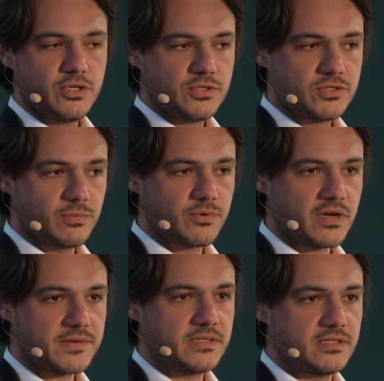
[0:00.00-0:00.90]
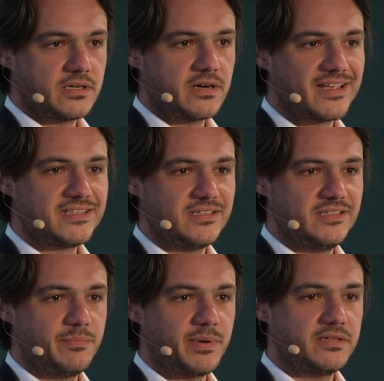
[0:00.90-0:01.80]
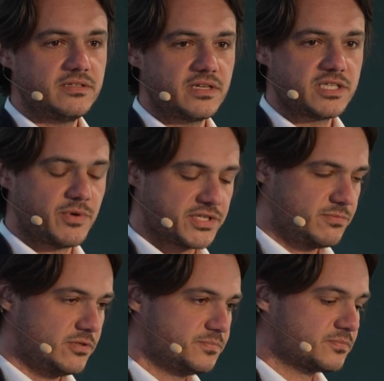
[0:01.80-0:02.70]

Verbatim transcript: subgraphs that are as independent as possible.